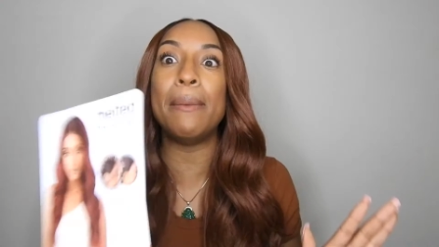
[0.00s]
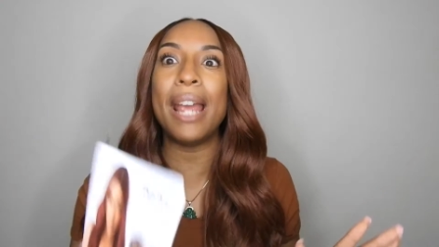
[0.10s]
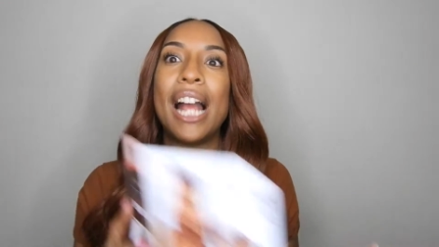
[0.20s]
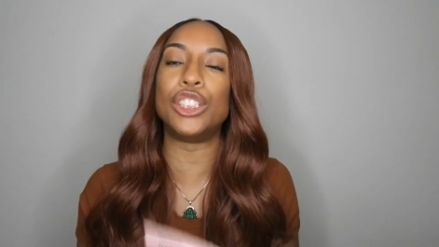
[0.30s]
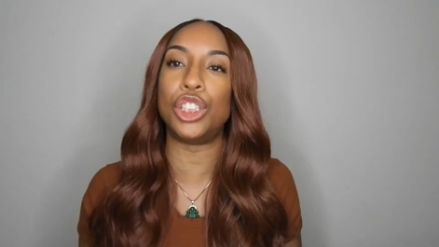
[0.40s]
Let
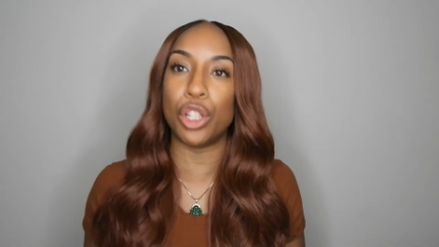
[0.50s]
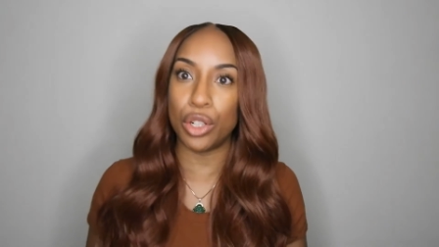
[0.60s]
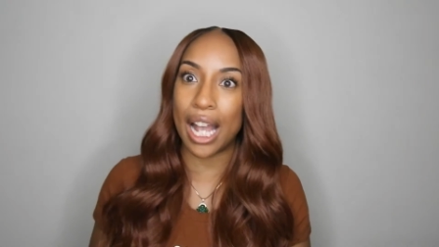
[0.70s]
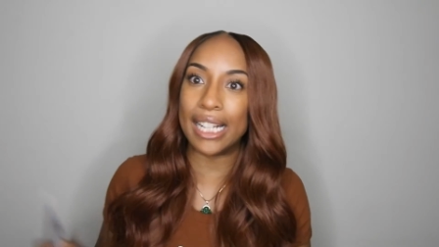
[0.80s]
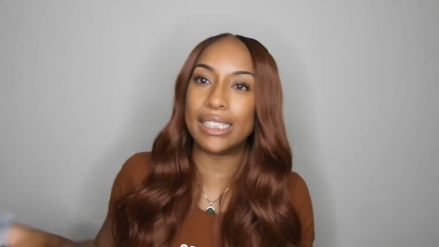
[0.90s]
me actually show
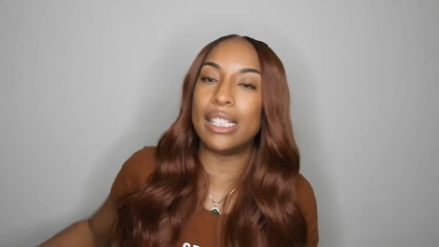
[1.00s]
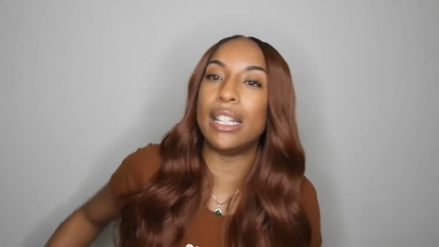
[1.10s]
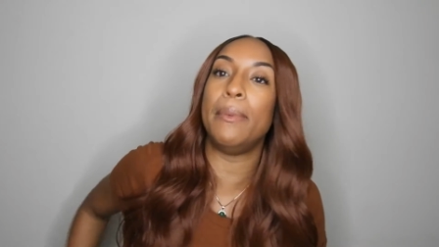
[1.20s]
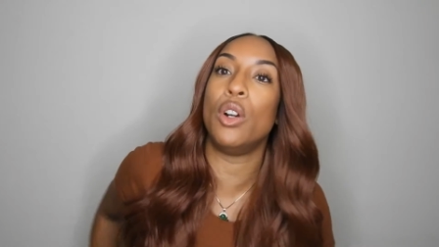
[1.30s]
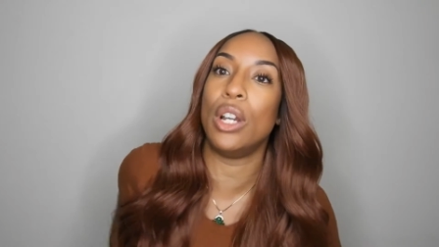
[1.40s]
you guys.
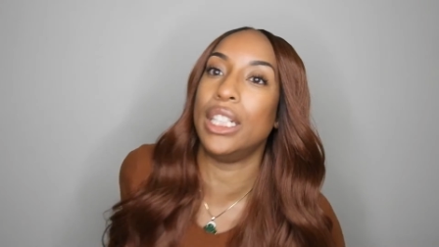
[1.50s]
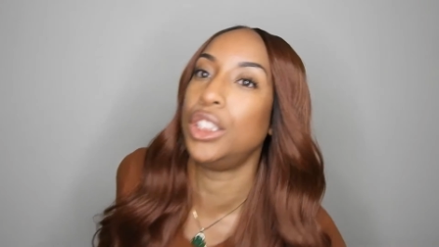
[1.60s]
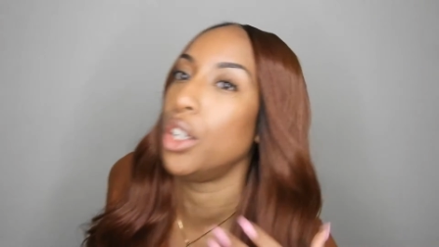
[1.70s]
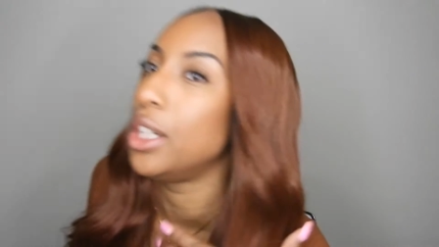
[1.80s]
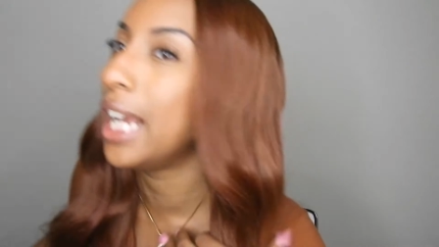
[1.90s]
Let me go ahead
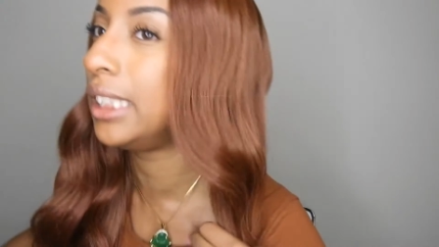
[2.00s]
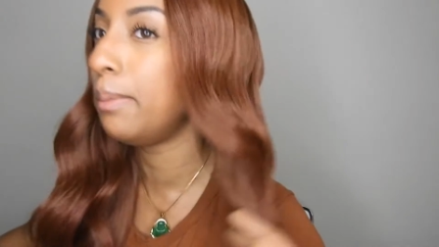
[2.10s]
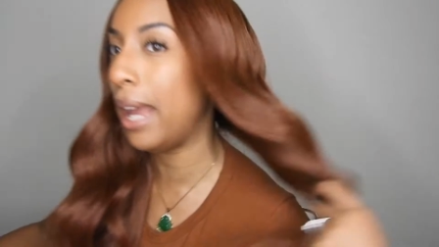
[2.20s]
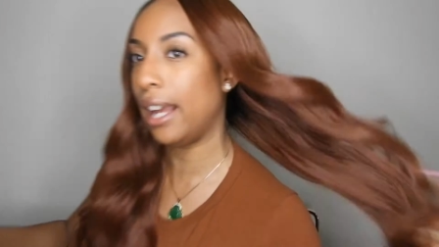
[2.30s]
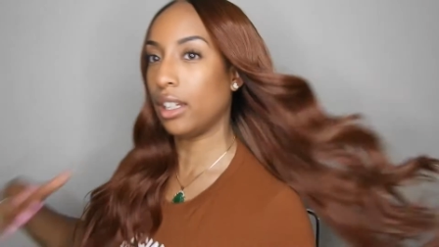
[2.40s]
and show you guys
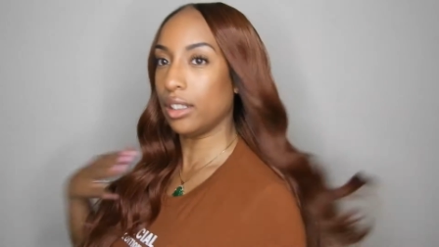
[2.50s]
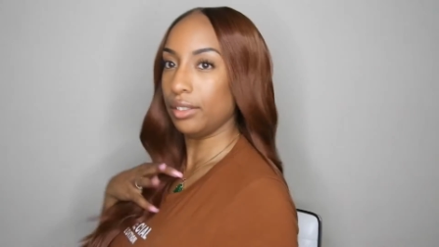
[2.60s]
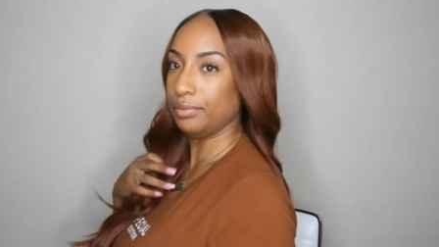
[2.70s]
the back.